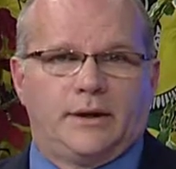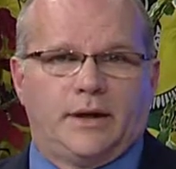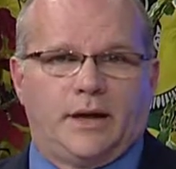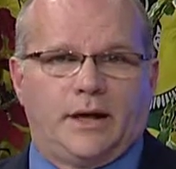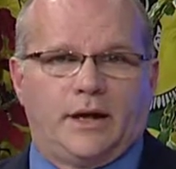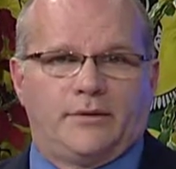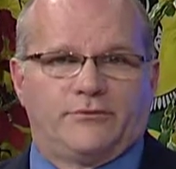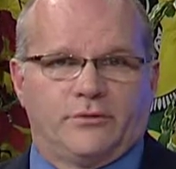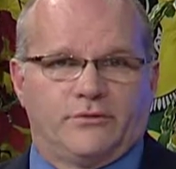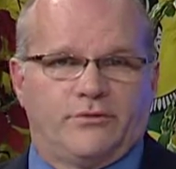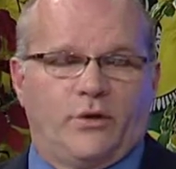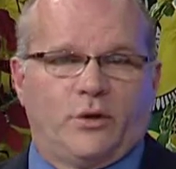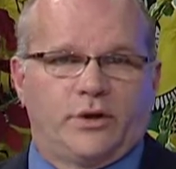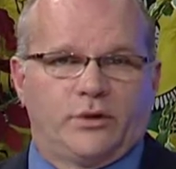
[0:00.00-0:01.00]
for
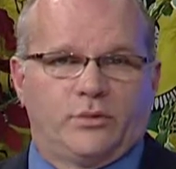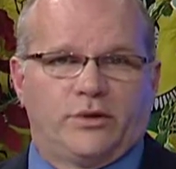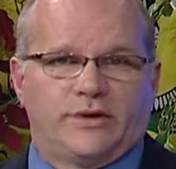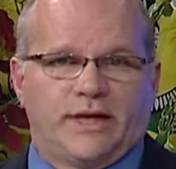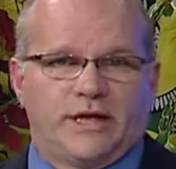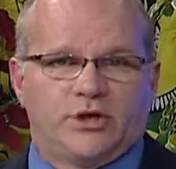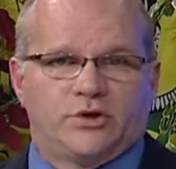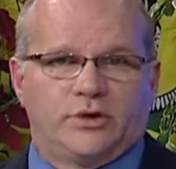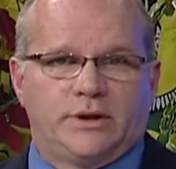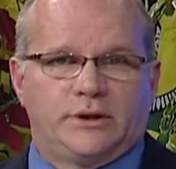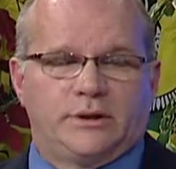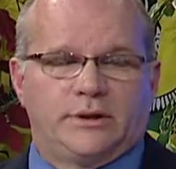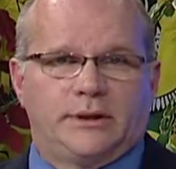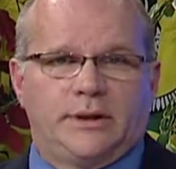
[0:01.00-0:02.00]
voting when they
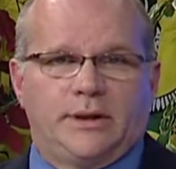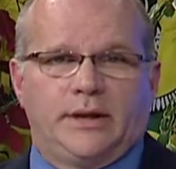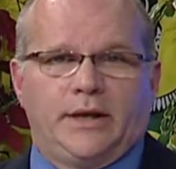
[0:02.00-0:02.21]
shouldn't.